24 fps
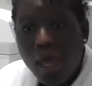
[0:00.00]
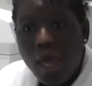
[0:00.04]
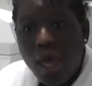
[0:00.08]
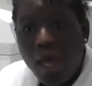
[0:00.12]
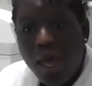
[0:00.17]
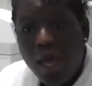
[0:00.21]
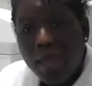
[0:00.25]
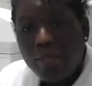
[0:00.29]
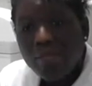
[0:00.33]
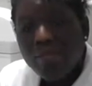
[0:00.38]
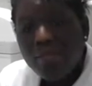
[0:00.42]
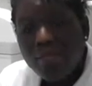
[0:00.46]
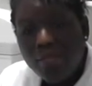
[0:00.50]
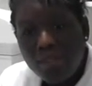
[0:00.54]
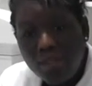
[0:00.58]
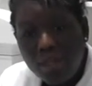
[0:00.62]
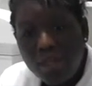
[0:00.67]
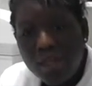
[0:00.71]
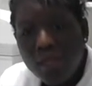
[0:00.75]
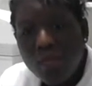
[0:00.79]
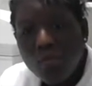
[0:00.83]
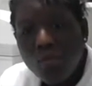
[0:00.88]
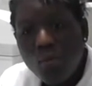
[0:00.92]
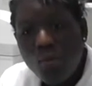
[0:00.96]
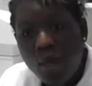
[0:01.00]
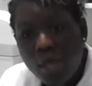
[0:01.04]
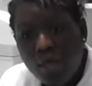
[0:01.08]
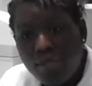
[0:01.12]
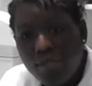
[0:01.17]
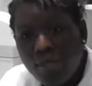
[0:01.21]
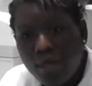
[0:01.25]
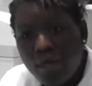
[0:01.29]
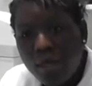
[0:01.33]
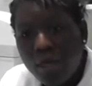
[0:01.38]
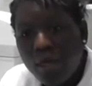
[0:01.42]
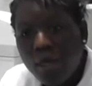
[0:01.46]
and see
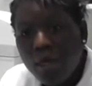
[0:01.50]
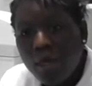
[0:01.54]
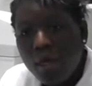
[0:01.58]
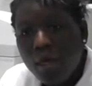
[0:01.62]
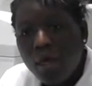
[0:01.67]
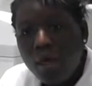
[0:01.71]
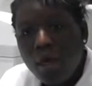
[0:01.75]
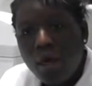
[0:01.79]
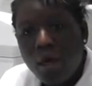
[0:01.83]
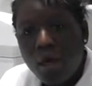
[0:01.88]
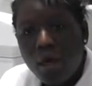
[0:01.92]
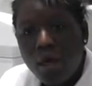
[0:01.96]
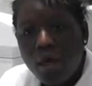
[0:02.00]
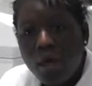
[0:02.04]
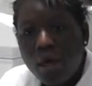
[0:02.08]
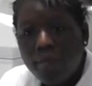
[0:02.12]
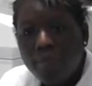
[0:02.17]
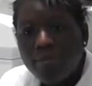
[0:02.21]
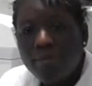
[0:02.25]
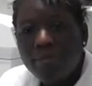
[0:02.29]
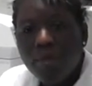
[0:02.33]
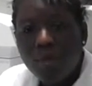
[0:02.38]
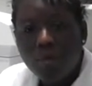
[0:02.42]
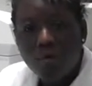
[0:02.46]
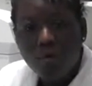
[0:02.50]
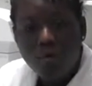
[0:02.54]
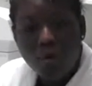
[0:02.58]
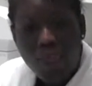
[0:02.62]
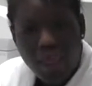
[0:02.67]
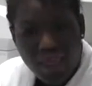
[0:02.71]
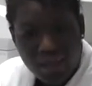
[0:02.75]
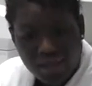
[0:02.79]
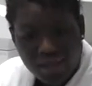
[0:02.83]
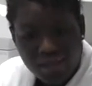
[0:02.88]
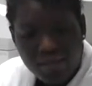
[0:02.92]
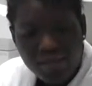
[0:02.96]
whether there are
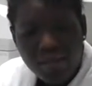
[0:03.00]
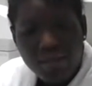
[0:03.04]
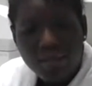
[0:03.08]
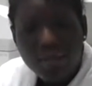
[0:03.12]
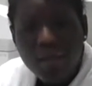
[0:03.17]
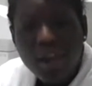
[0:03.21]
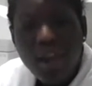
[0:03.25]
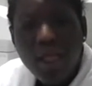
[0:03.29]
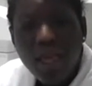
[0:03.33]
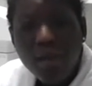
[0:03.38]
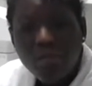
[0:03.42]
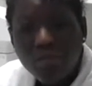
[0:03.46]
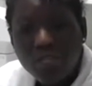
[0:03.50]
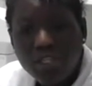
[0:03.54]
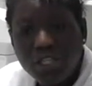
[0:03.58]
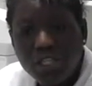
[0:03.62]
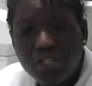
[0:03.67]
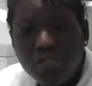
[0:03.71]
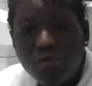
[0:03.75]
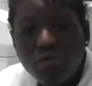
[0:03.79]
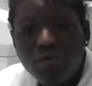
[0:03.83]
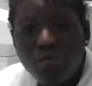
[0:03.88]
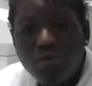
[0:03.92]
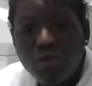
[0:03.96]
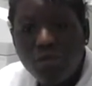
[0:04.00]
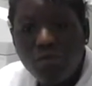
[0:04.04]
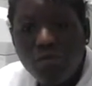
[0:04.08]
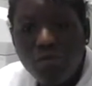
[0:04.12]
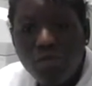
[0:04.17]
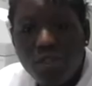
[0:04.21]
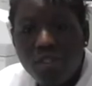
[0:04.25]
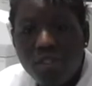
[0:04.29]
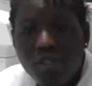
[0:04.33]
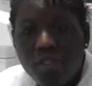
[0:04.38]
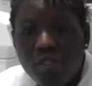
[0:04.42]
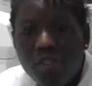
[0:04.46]
any similarities or
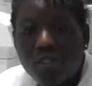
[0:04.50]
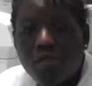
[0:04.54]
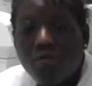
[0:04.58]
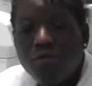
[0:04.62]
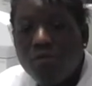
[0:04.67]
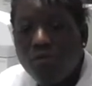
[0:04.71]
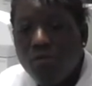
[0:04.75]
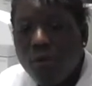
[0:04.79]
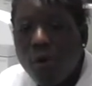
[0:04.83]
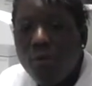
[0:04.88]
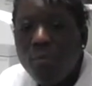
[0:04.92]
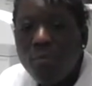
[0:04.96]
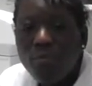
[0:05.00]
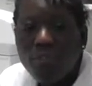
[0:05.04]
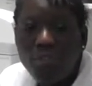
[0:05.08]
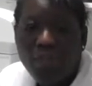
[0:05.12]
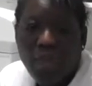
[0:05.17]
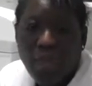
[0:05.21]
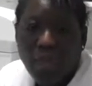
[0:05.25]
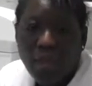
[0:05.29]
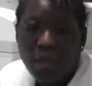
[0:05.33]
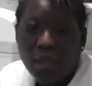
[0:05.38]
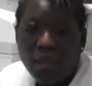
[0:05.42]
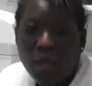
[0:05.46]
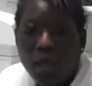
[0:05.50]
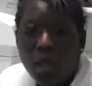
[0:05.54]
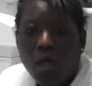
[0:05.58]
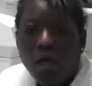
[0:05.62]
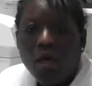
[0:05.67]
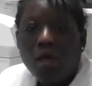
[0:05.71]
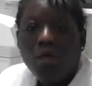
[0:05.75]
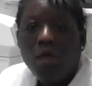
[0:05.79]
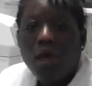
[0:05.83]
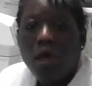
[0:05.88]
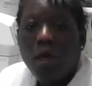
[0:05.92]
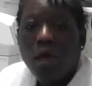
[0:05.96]
differences. And from then
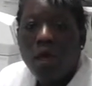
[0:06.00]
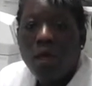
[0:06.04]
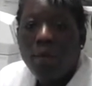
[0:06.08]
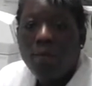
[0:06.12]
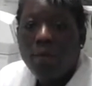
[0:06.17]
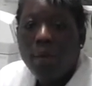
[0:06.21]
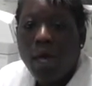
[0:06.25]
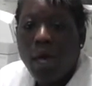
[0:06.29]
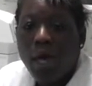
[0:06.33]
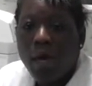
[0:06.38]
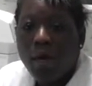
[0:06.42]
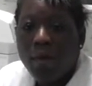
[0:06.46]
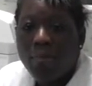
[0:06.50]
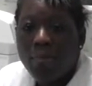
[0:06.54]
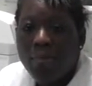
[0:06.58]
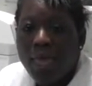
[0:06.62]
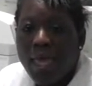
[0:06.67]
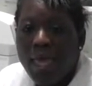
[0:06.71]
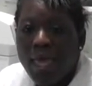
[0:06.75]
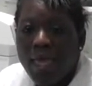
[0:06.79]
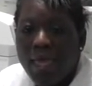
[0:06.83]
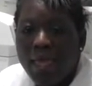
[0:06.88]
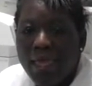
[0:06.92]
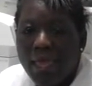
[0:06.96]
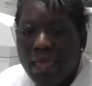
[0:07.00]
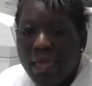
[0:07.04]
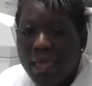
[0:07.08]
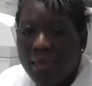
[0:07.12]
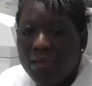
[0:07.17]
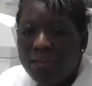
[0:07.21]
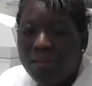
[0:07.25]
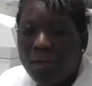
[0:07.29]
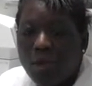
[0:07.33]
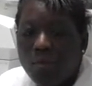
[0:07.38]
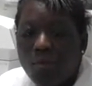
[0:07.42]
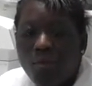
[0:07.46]
I may
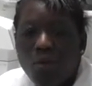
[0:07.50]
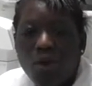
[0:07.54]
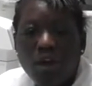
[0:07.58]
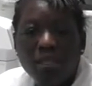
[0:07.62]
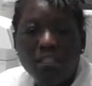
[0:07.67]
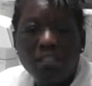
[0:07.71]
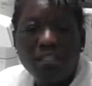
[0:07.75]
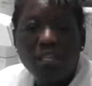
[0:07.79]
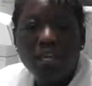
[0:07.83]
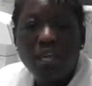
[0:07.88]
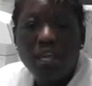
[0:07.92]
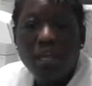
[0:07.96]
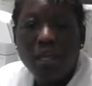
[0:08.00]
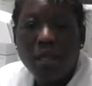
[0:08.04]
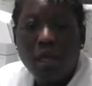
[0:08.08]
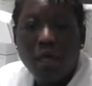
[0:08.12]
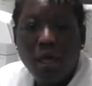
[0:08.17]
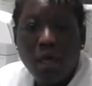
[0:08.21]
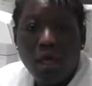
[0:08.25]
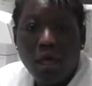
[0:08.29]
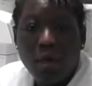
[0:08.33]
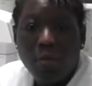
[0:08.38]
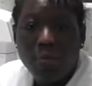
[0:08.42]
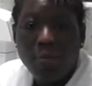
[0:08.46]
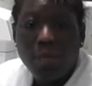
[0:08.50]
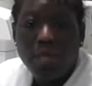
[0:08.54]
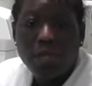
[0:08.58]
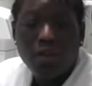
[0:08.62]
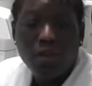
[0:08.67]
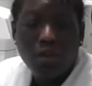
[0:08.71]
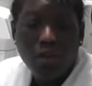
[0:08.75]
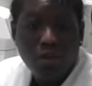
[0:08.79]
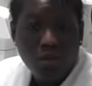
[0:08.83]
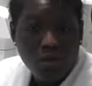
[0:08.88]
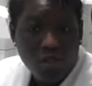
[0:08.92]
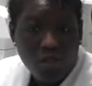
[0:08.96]
end up writing a
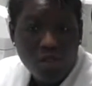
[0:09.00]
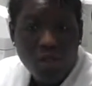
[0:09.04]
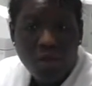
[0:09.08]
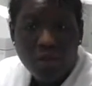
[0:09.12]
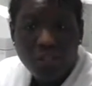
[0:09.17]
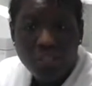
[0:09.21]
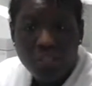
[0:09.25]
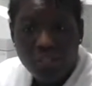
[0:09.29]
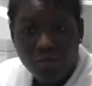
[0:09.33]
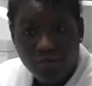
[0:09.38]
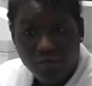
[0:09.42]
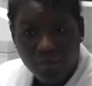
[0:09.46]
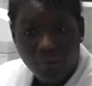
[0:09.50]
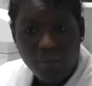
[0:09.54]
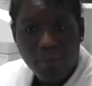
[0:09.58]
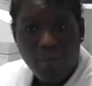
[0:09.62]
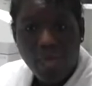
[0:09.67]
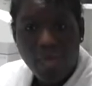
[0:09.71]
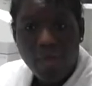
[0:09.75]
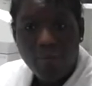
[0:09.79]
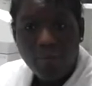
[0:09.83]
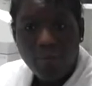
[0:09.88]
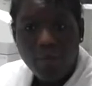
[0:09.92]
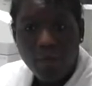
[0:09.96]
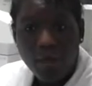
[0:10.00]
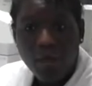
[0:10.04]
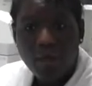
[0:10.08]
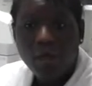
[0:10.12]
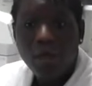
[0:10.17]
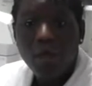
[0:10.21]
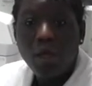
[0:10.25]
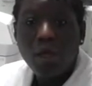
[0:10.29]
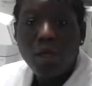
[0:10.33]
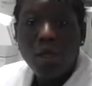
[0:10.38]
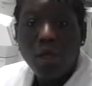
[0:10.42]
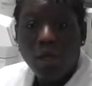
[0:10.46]
new scientific
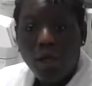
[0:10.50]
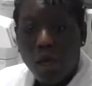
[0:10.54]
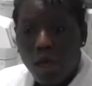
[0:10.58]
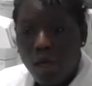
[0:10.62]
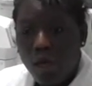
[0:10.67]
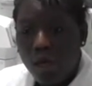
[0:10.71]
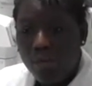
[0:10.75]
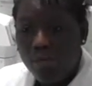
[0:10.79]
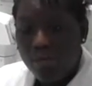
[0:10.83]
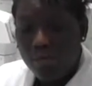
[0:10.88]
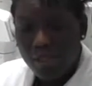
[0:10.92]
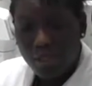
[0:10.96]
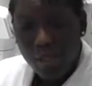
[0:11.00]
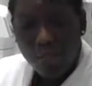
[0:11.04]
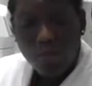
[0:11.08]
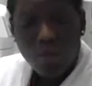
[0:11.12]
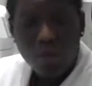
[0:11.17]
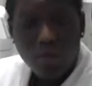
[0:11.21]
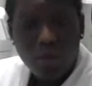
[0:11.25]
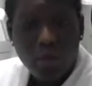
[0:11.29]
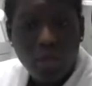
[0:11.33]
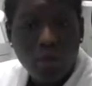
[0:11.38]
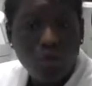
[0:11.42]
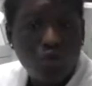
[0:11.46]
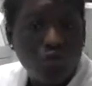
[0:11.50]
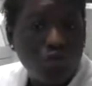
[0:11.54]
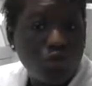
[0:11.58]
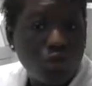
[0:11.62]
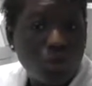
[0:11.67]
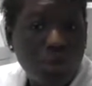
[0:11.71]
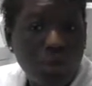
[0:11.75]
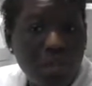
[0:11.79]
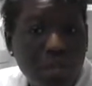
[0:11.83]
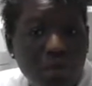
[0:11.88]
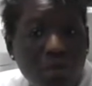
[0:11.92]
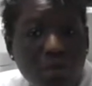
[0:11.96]
paper, separately or
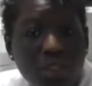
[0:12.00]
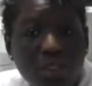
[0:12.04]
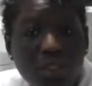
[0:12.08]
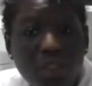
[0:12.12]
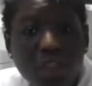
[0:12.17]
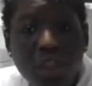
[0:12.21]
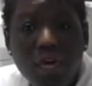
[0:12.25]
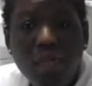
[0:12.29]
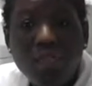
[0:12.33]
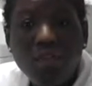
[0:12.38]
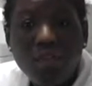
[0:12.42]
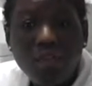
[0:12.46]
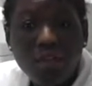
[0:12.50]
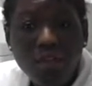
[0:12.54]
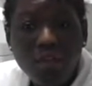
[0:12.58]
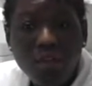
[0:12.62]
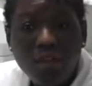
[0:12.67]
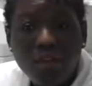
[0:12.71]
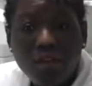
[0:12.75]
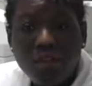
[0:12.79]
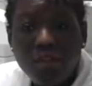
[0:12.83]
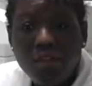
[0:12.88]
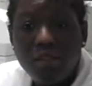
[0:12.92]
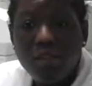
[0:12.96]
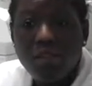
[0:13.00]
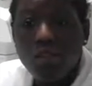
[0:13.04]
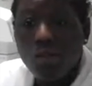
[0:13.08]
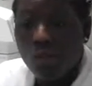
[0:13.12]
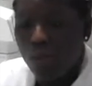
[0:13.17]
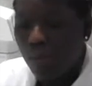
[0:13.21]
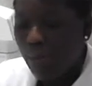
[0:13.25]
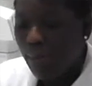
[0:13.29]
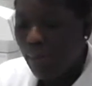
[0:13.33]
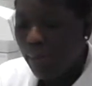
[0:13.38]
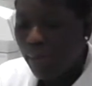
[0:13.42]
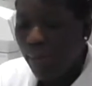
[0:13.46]
jointly with another scientist, that
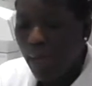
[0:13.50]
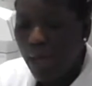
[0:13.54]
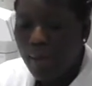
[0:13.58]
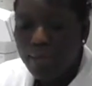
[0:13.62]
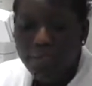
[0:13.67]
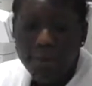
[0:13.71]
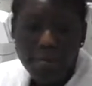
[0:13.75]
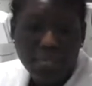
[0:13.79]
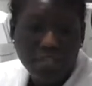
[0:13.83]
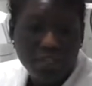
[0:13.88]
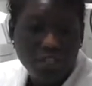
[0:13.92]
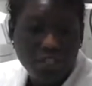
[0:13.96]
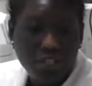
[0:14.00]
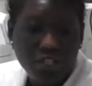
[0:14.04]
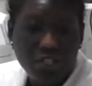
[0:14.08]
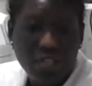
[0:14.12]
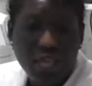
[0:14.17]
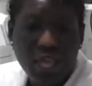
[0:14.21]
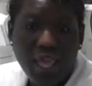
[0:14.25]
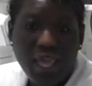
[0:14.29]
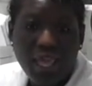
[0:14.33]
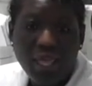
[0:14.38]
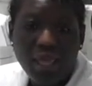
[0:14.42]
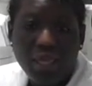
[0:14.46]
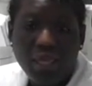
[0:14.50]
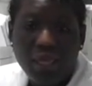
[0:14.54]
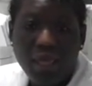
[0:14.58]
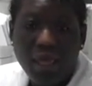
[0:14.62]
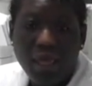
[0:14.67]
will be published in